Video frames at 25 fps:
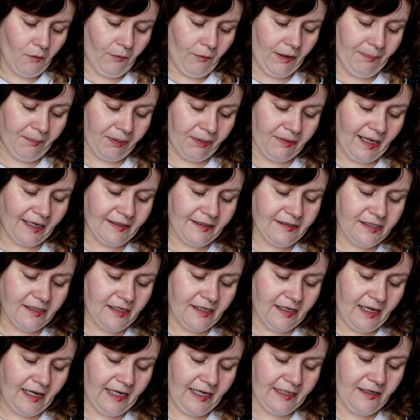We plant
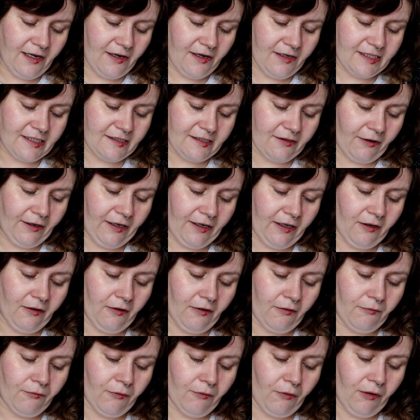in her
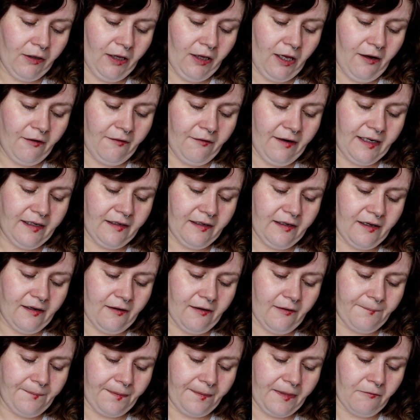soil, roll in
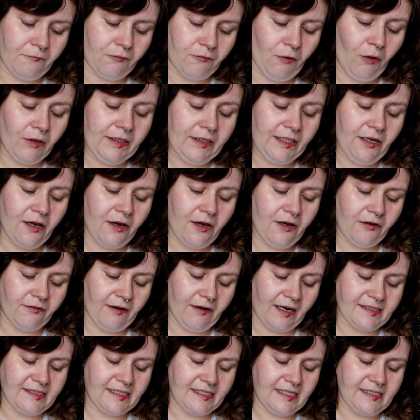her
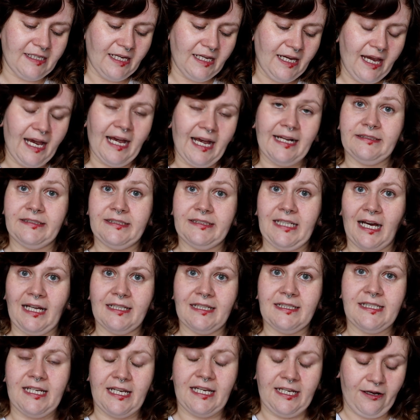grasses, and
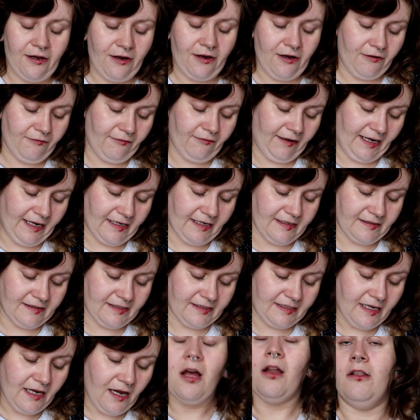dance in her
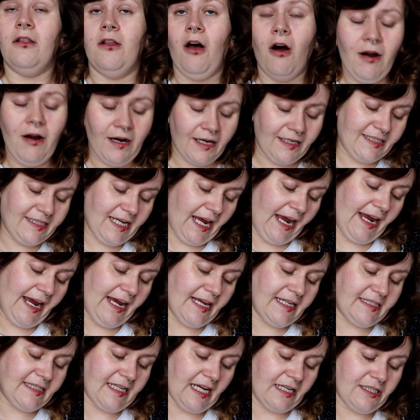rains. Longer
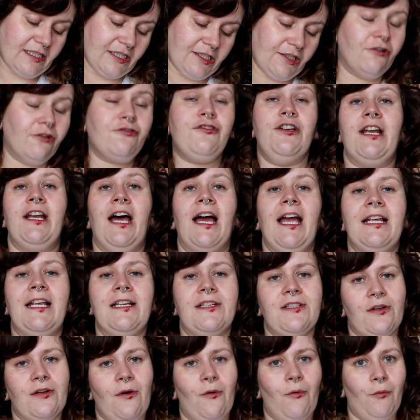days and sultry
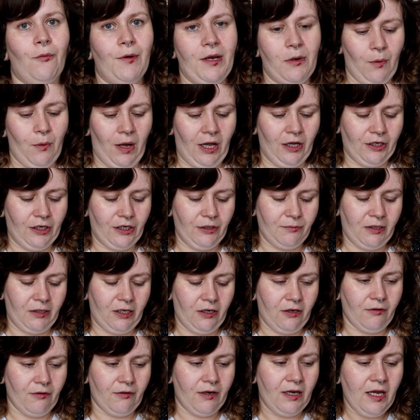nights, we welcome
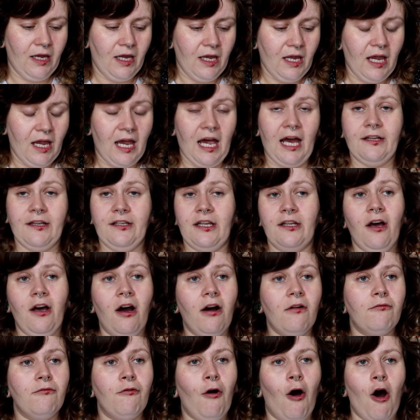you. And you're
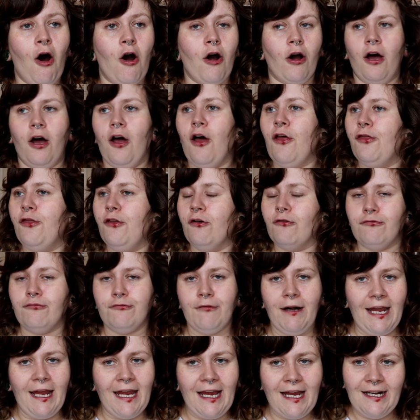not wrong, the
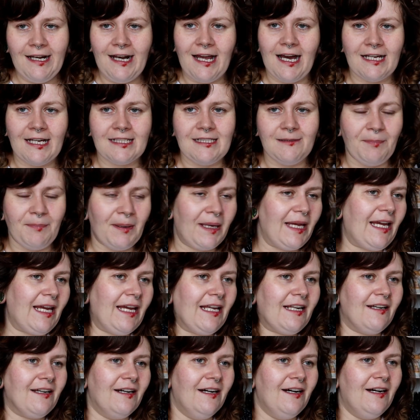rain has
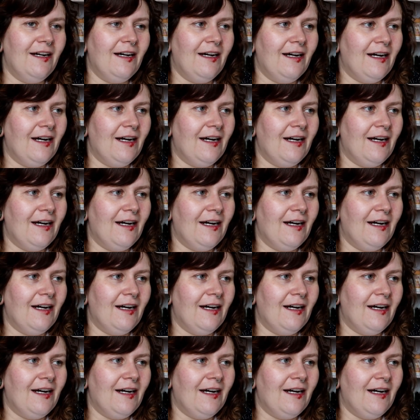been